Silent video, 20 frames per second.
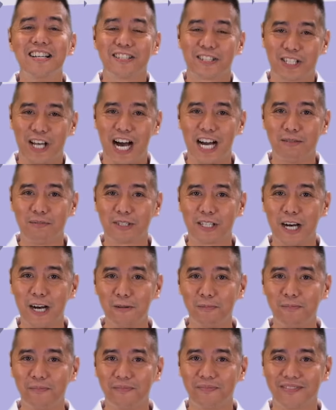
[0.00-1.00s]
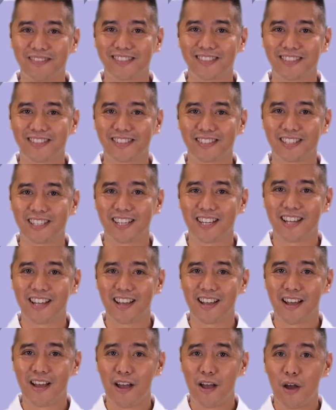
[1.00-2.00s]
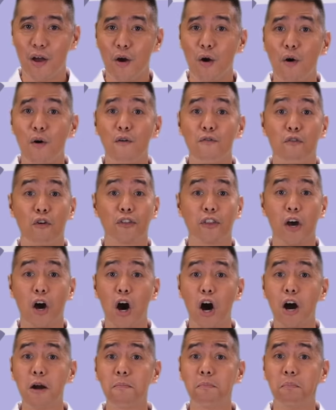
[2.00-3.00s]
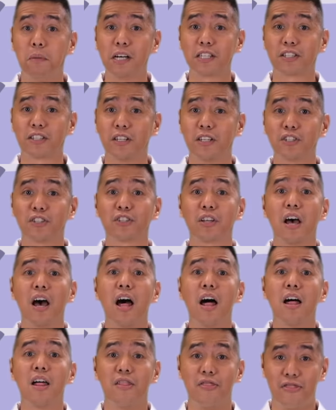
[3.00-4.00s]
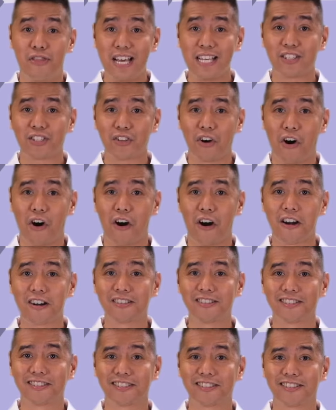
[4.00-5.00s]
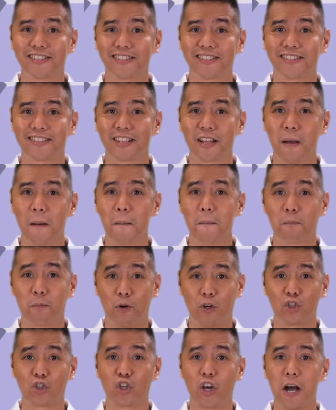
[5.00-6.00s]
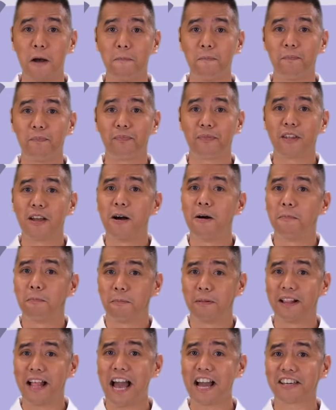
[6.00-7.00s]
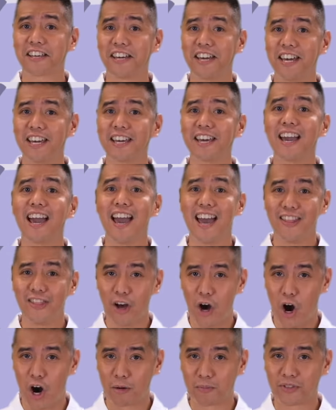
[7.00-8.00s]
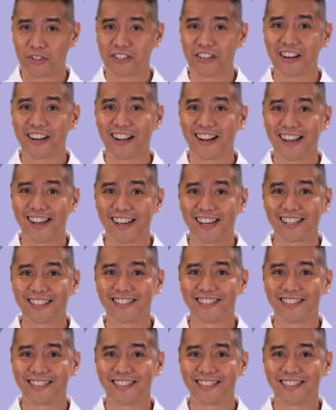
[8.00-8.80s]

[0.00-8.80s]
Time's up. For the arm muscles, these are push-up, planking, and arm circling.